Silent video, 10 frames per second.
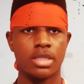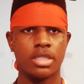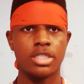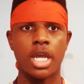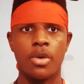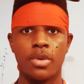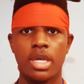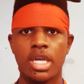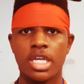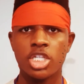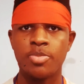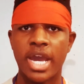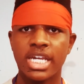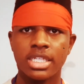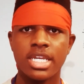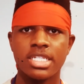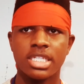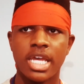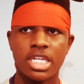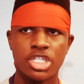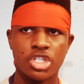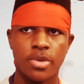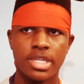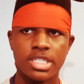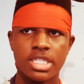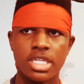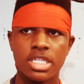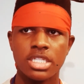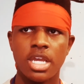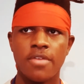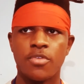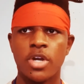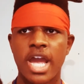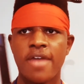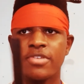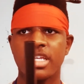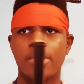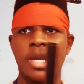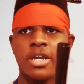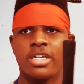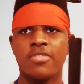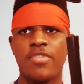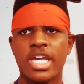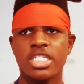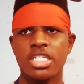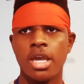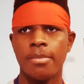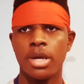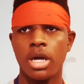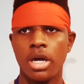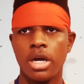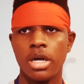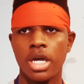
So, Spike Lee's latest joint sees 4 African-American vets, Paul,